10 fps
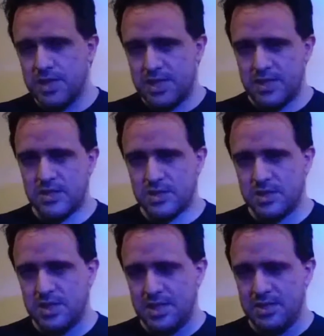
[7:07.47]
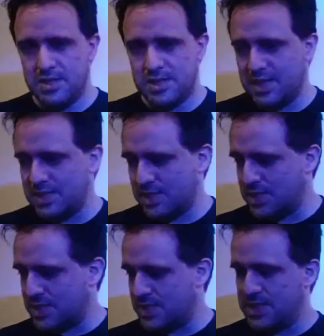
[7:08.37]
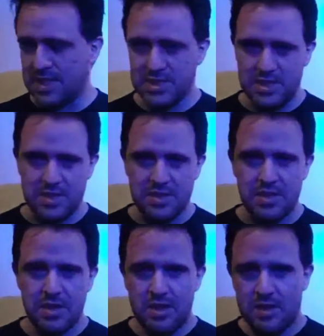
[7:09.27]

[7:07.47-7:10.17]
initially in the 1960s,